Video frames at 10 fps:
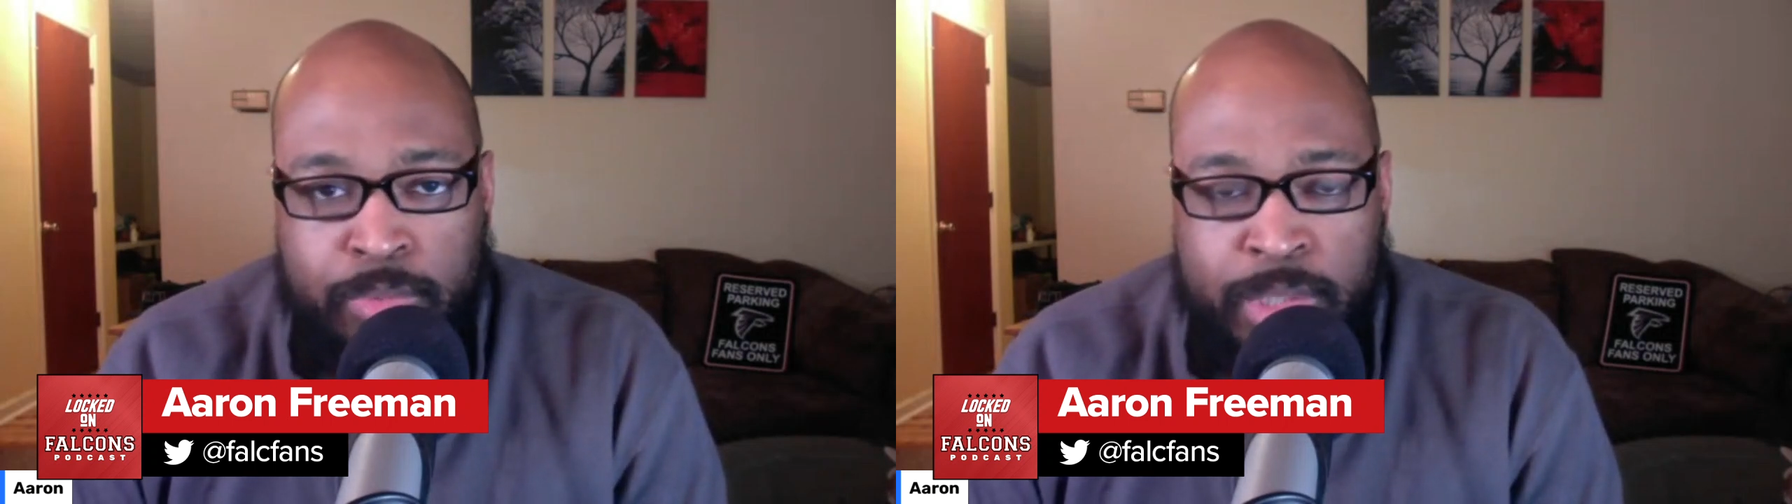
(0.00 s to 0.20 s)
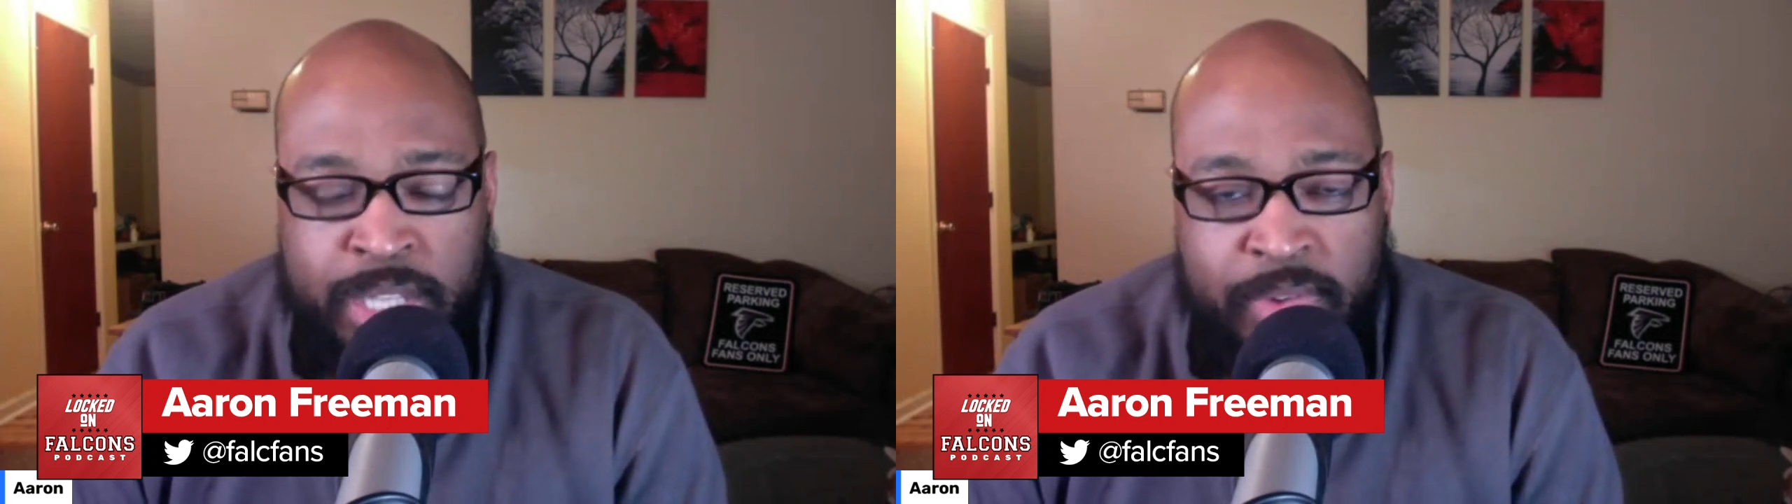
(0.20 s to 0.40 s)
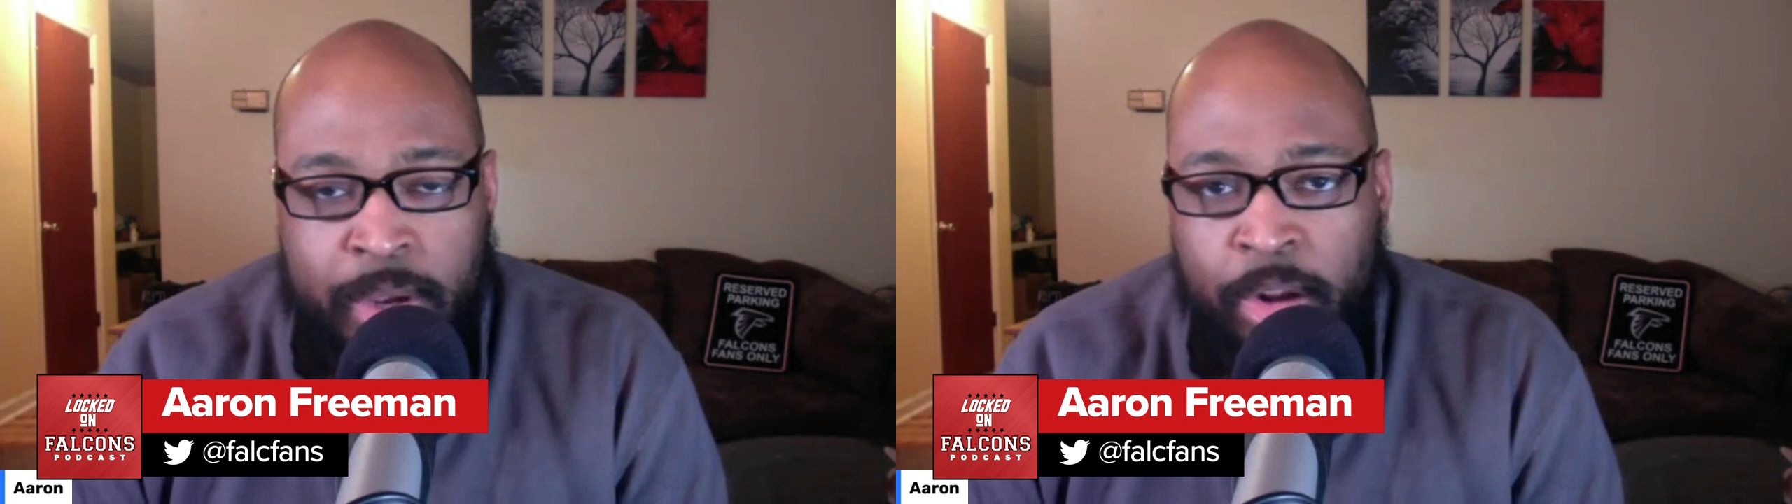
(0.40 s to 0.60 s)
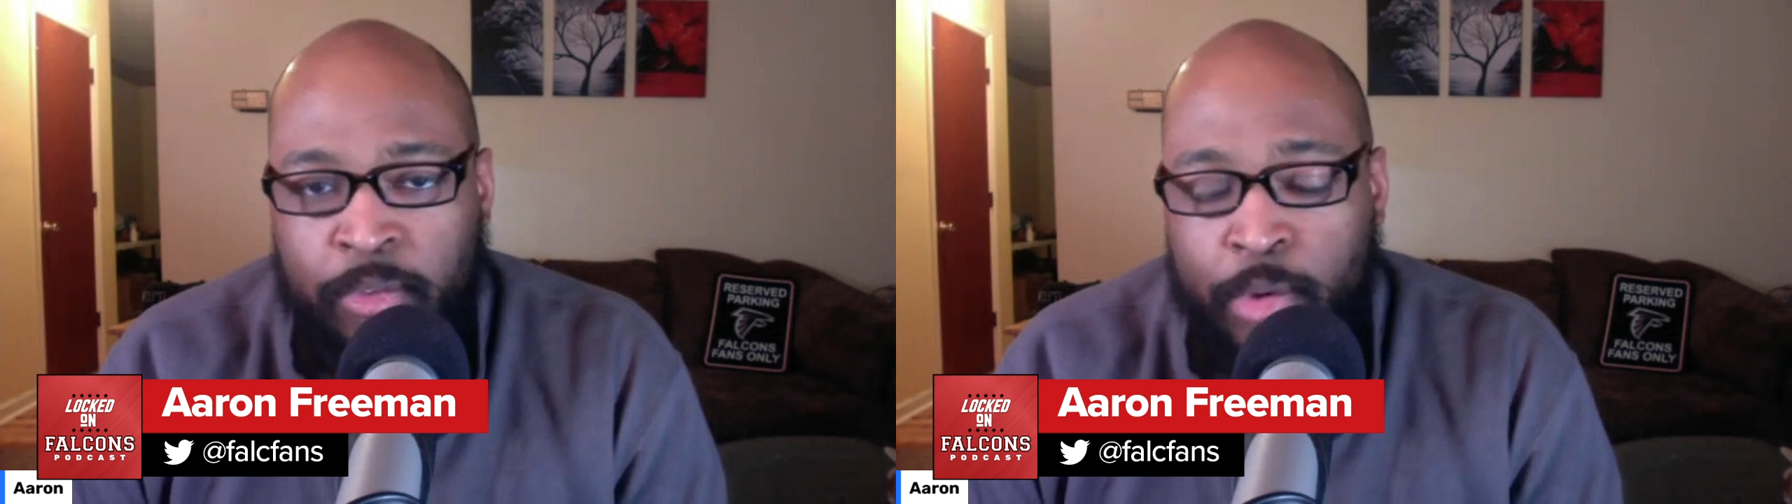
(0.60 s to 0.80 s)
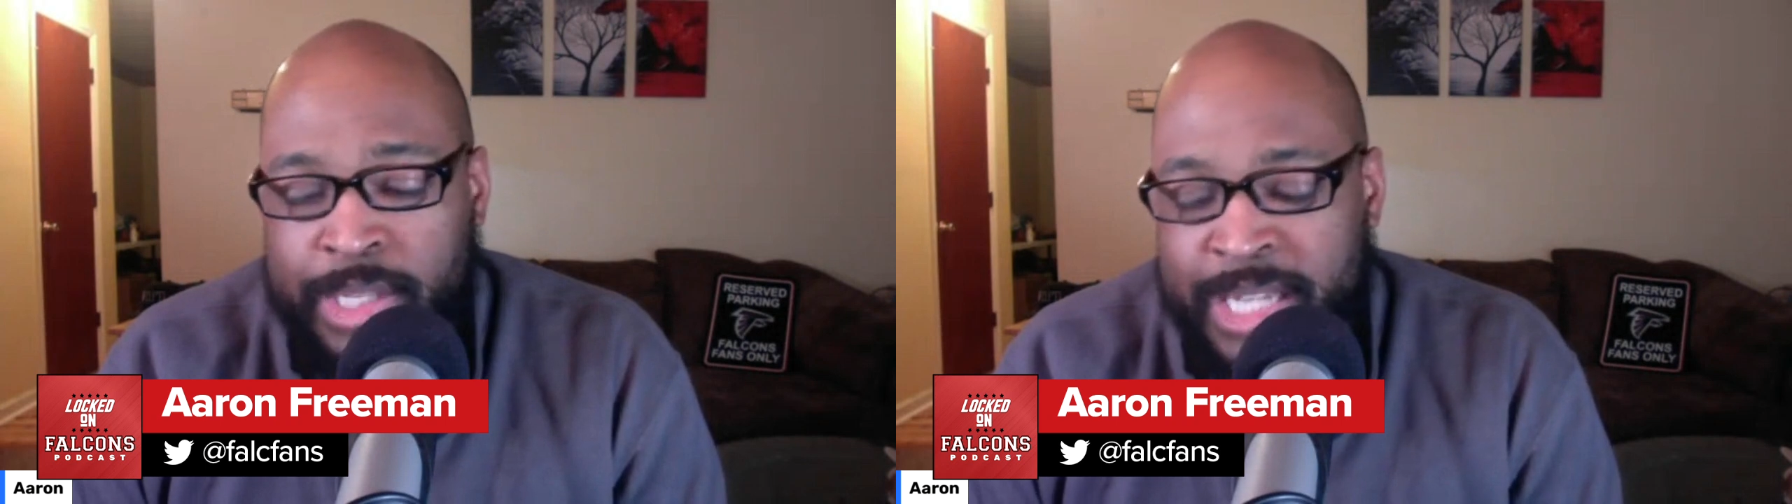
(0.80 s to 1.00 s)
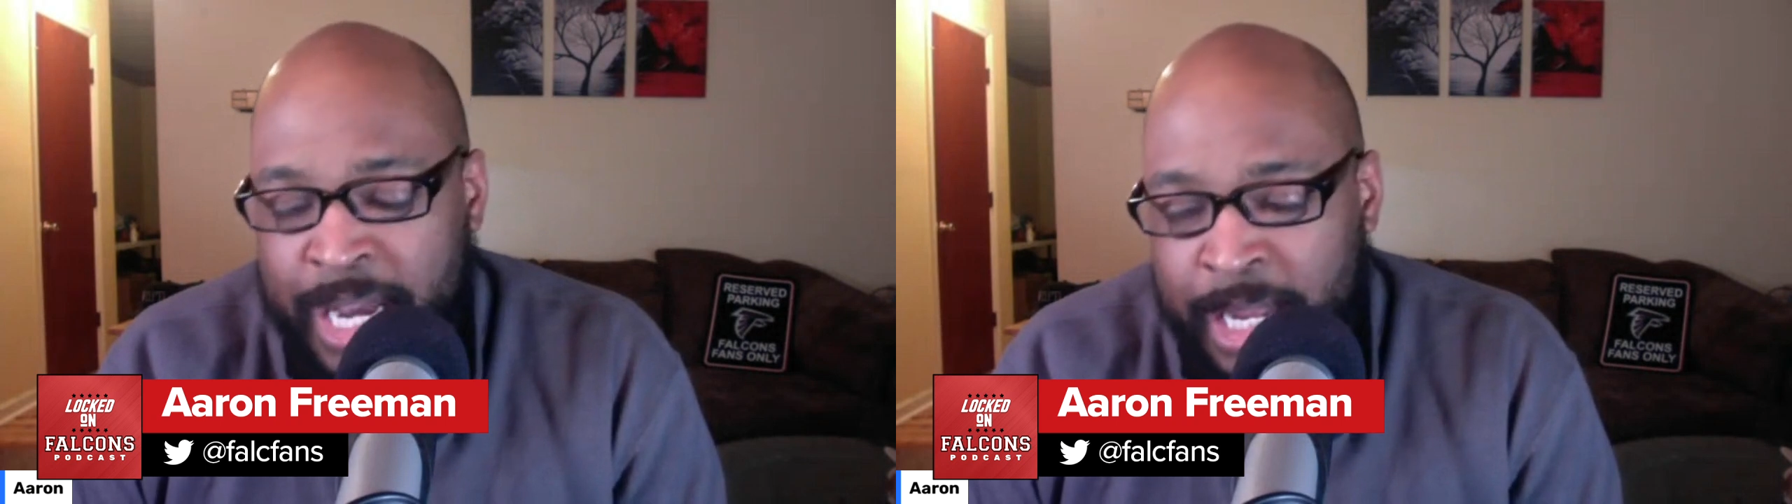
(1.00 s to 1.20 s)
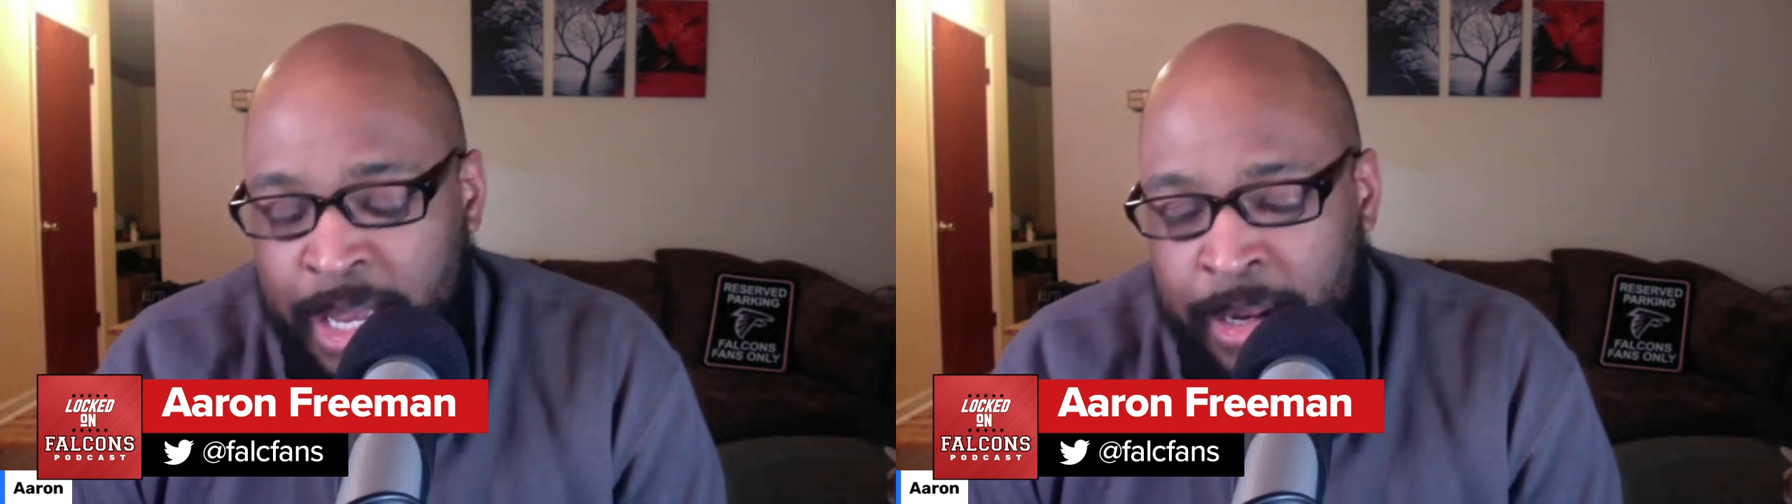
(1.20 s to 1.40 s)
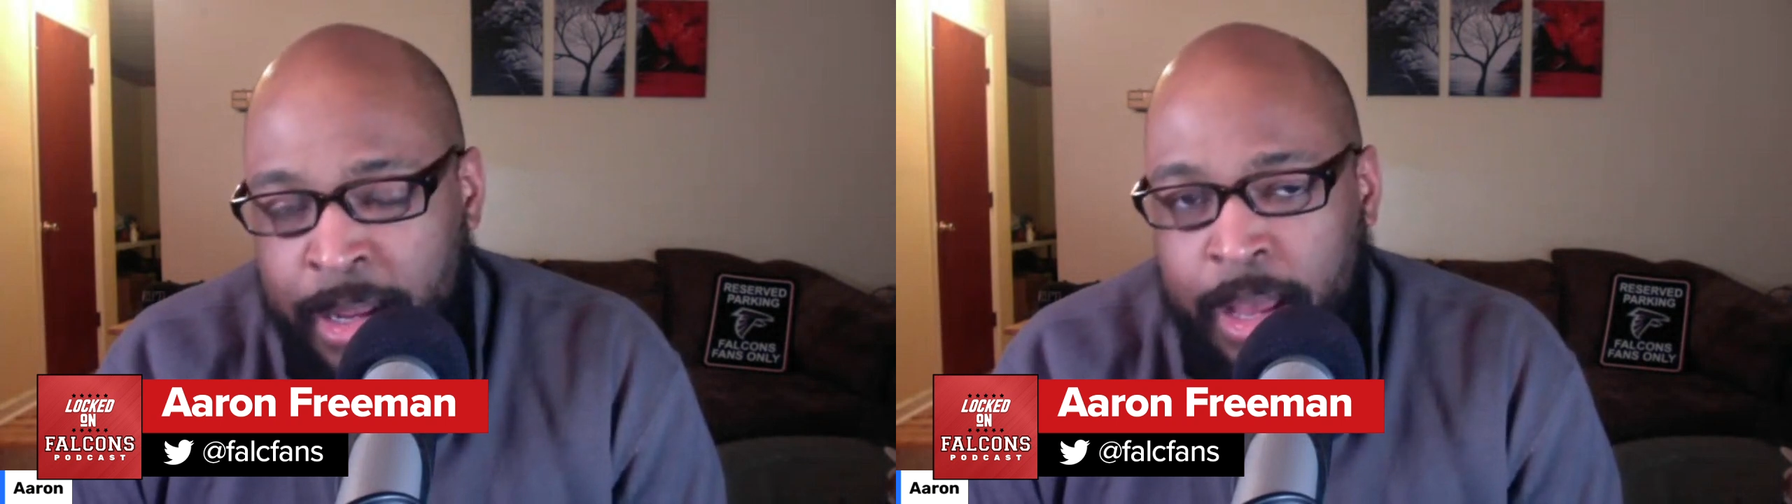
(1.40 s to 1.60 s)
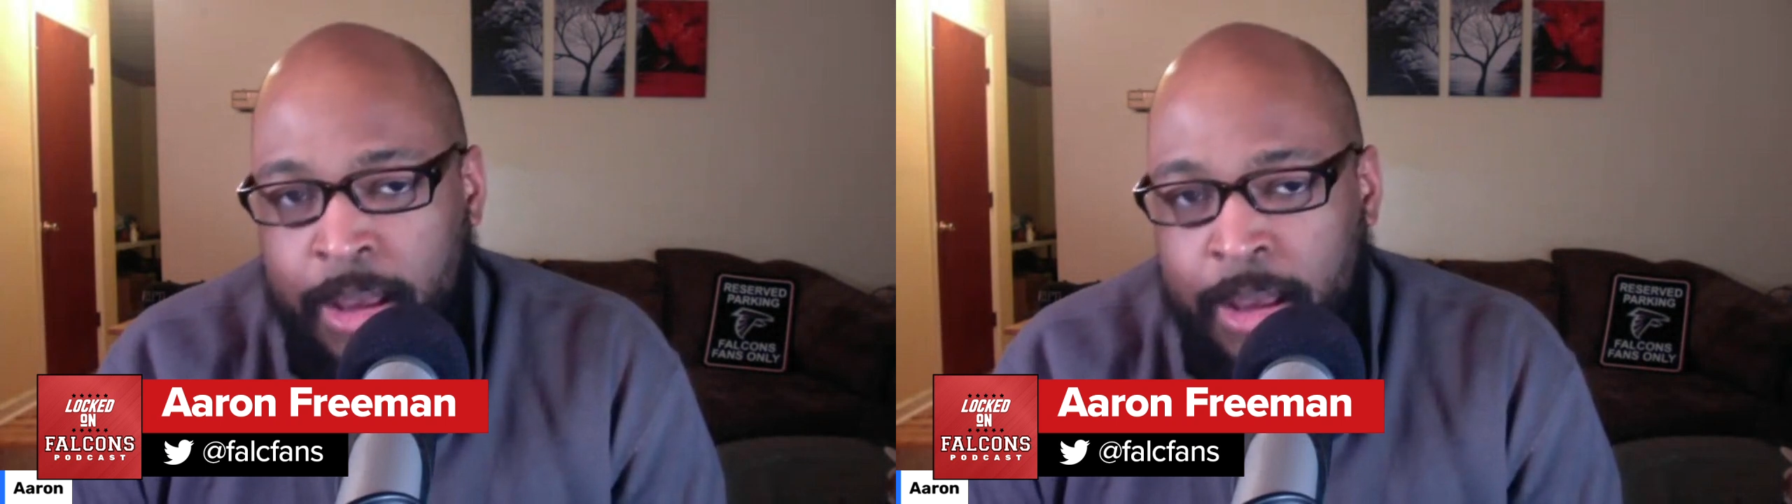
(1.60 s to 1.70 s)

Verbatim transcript: receiving yards for a tight end